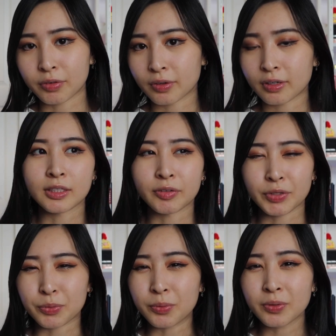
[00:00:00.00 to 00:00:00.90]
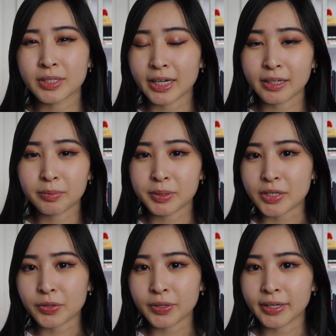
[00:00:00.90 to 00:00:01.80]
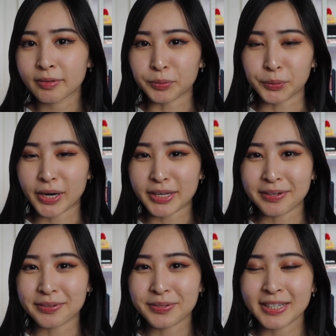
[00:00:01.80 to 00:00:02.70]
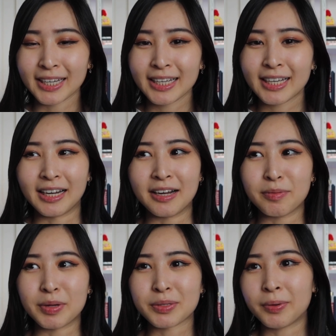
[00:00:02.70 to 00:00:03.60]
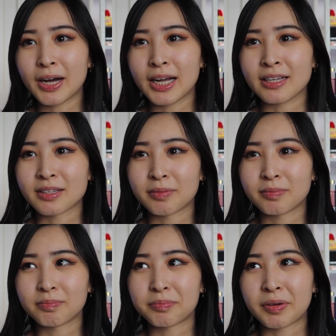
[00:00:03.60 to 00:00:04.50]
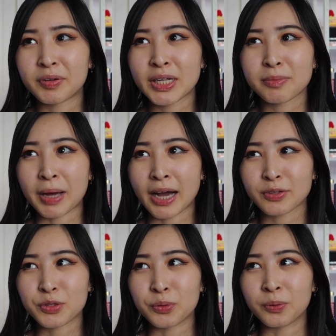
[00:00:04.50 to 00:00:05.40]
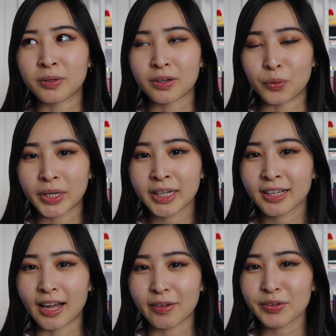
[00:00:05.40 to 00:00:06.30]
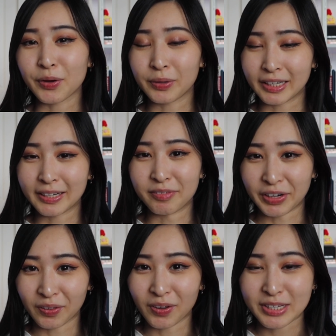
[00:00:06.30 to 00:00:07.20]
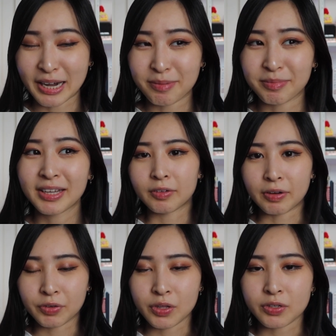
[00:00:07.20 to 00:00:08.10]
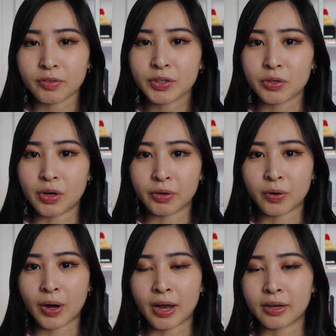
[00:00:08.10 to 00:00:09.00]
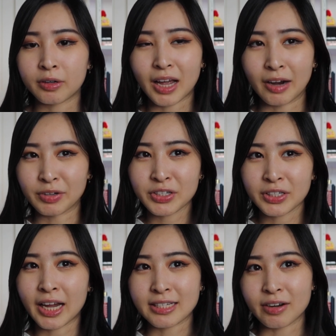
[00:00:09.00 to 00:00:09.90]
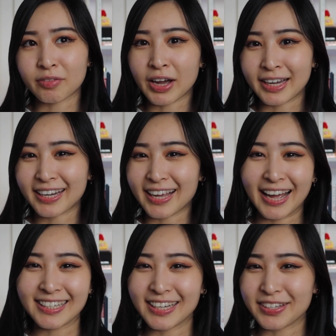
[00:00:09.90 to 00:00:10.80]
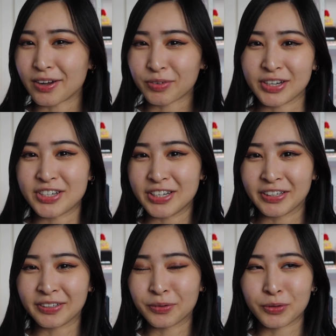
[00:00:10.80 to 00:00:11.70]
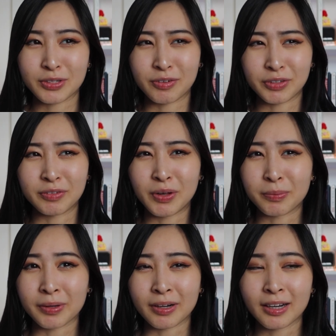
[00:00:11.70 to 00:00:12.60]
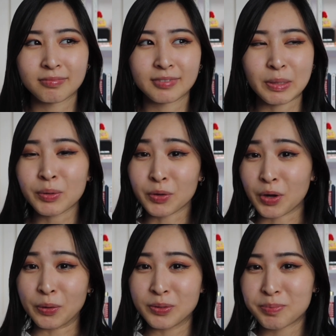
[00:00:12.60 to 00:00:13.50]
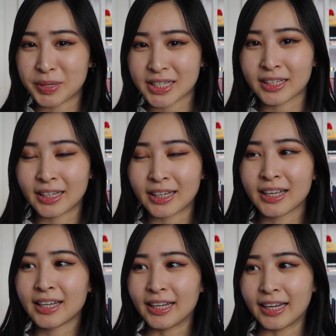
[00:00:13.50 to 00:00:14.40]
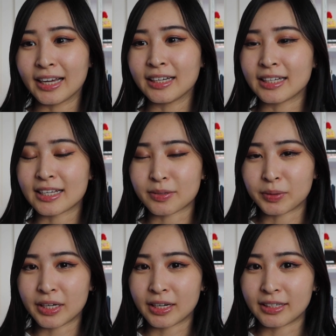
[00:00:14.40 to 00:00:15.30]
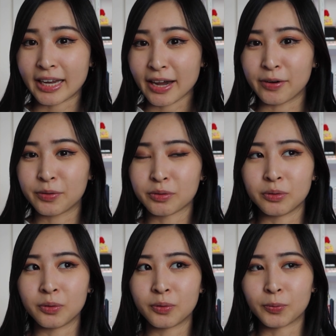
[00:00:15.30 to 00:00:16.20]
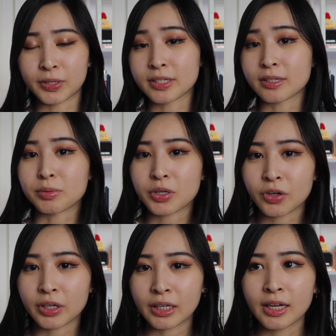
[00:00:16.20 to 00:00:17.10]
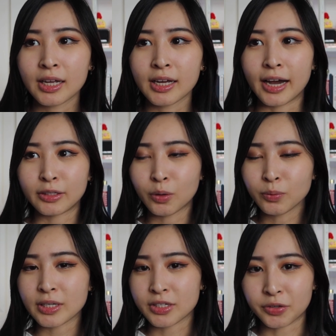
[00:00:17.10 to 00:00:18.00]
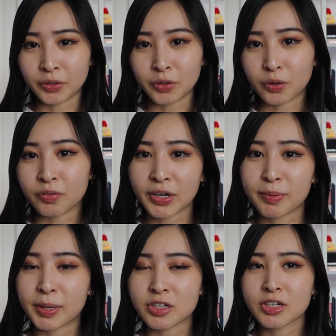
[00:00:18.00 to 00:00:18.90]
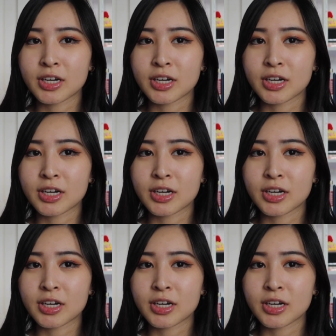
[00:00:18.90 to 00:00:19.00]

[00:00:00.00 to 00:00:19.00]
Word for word: or different tools I could potentially learn how to use, um, as well as pivoting back to coding. I haven't coded in a very long time. And for those of you who don't know, I, I originally identified as a software engineer or a software developer, someone who codes basically. And as someone now who works in cybersecurity, I don't necessarily code very much.